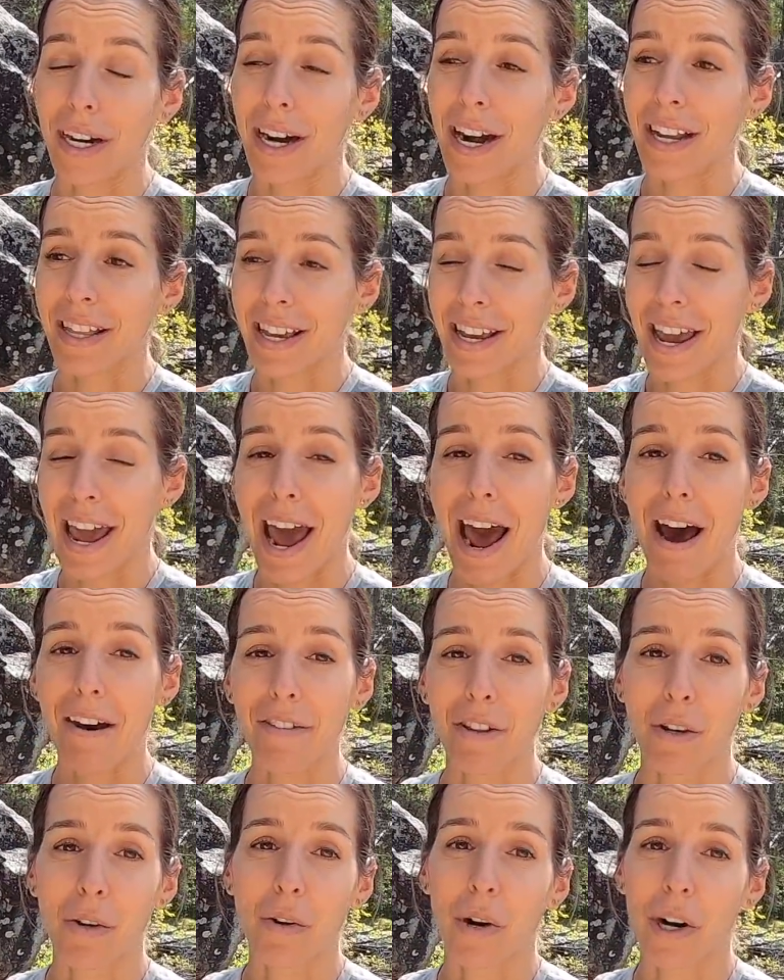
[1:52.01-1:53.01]
and like half
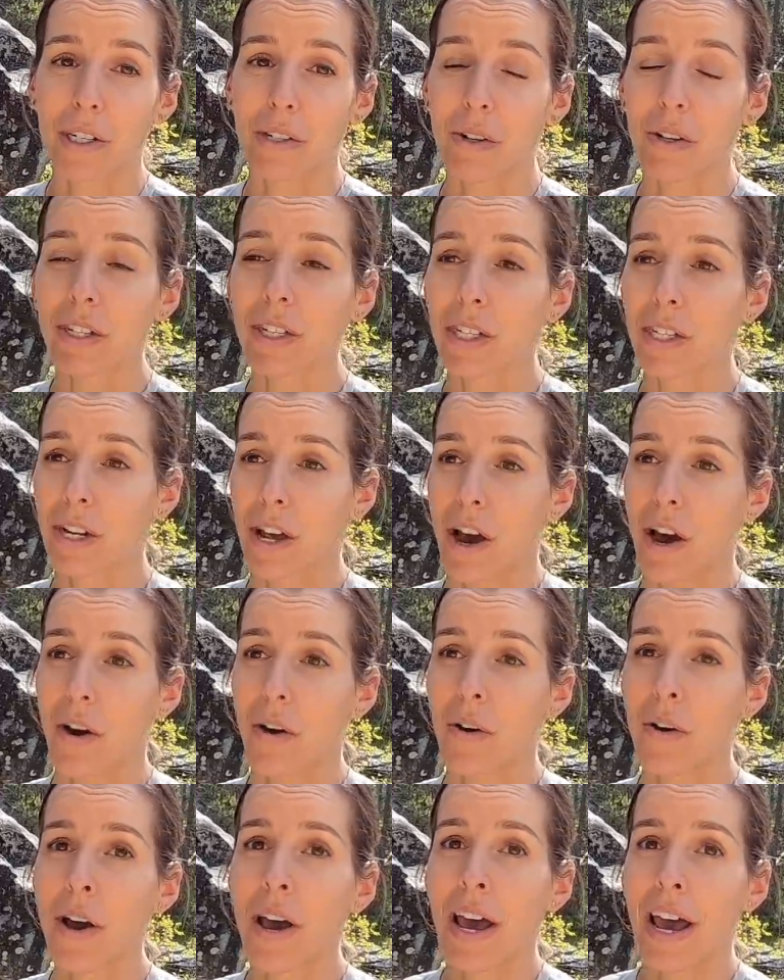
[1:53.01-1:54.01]
the course was
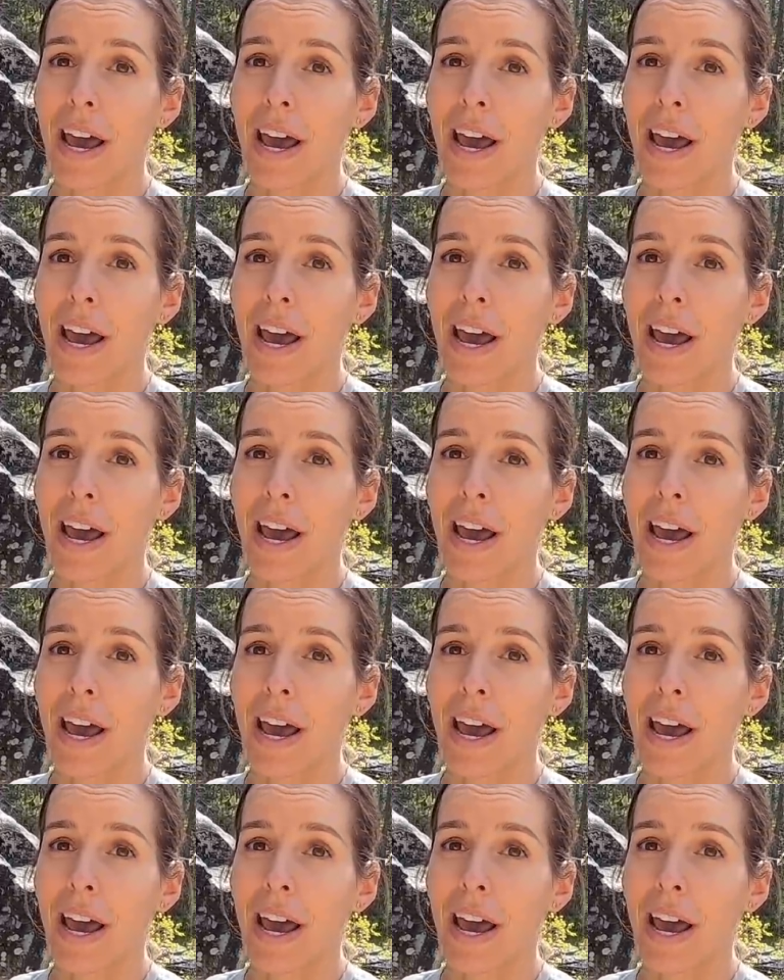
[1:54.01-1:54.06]
snow,